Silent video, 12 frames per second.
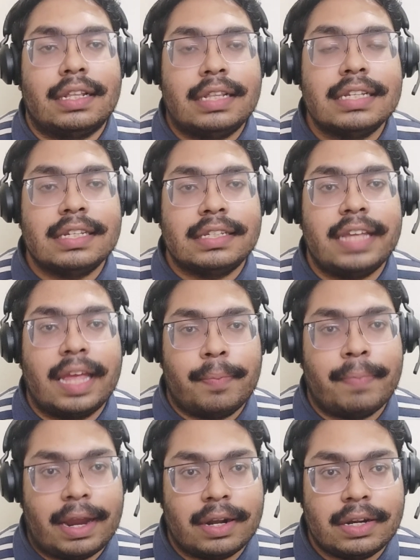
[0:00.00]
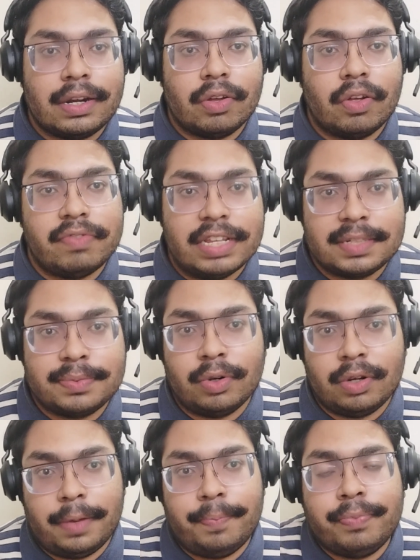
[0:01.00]
this is the impact of this
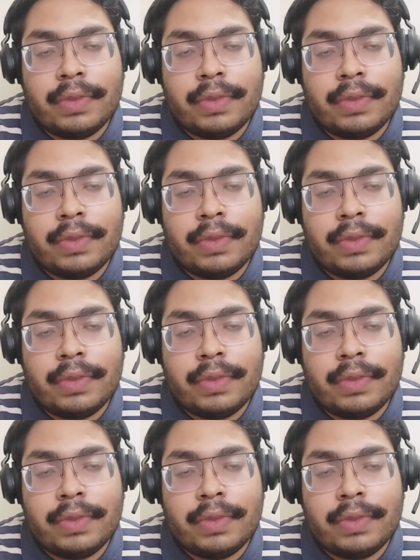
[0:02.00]
program.